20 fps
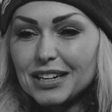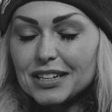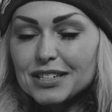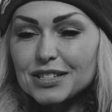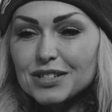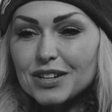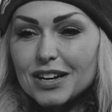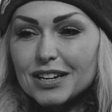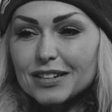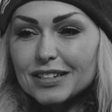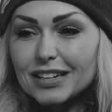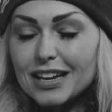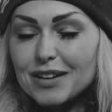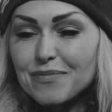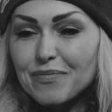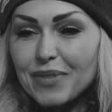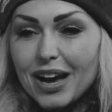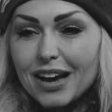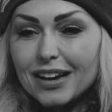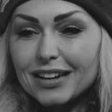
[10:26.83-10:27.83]
So I
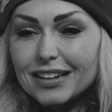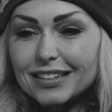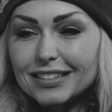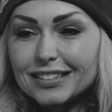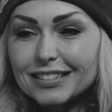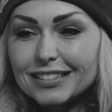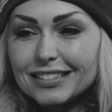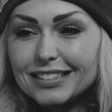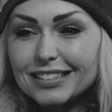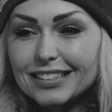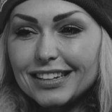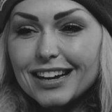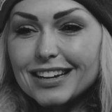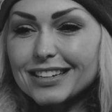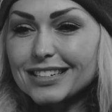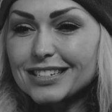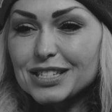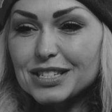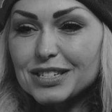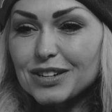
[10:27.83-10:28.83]
came back and,
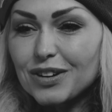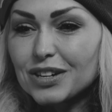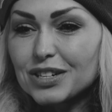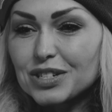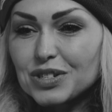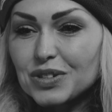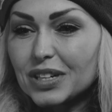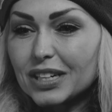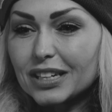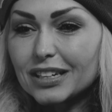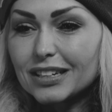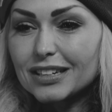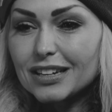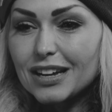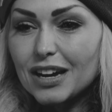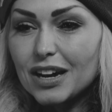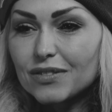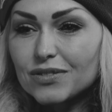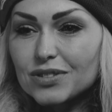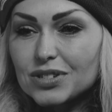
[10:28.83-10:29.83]
I just started doing it. And
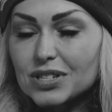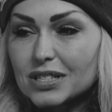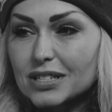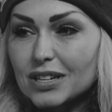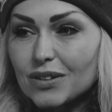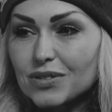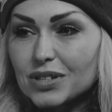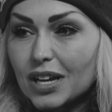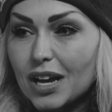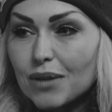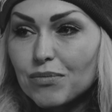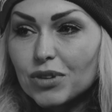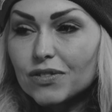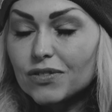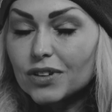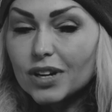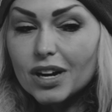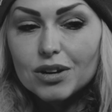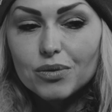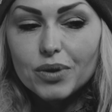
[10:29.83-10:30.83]
ever since I was like, I'm going to
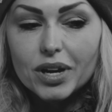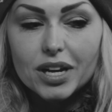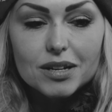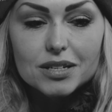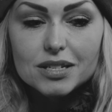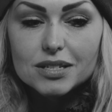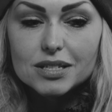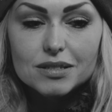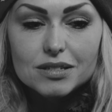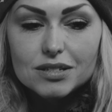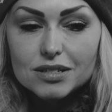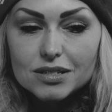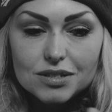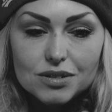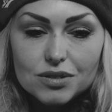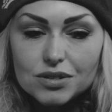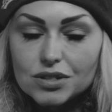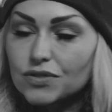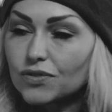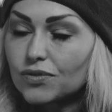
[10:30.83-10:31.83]
figure out a way to just
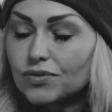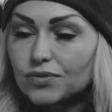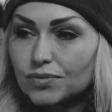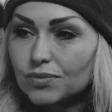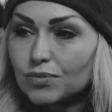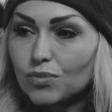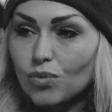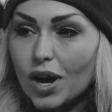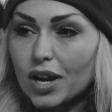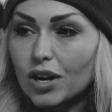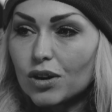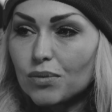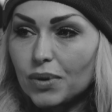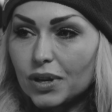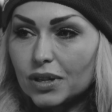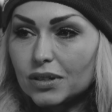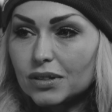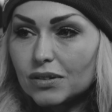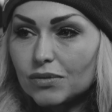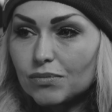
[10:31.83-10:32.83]
do this wide
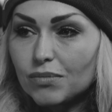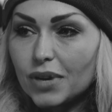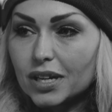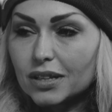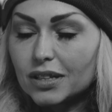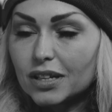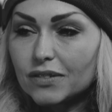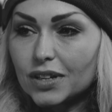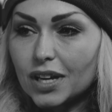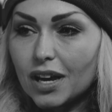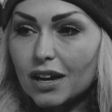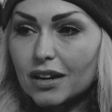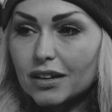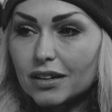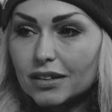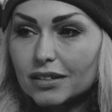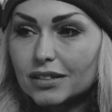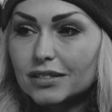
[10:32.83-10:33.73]
open, make a living at it.